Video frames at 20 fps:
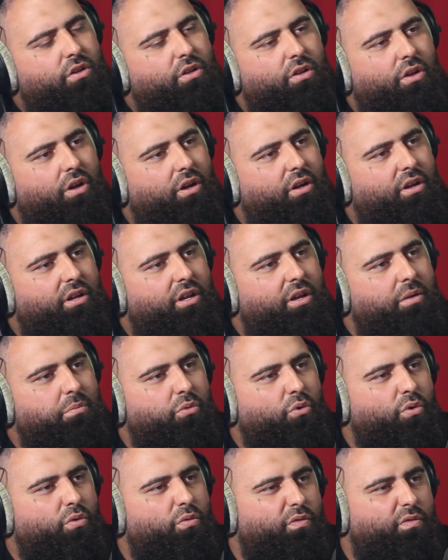you like get
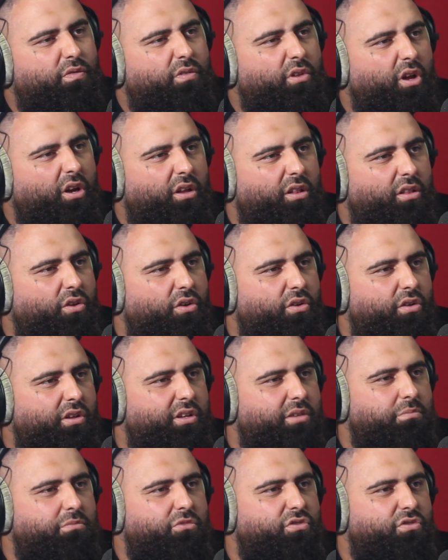born with like no limbs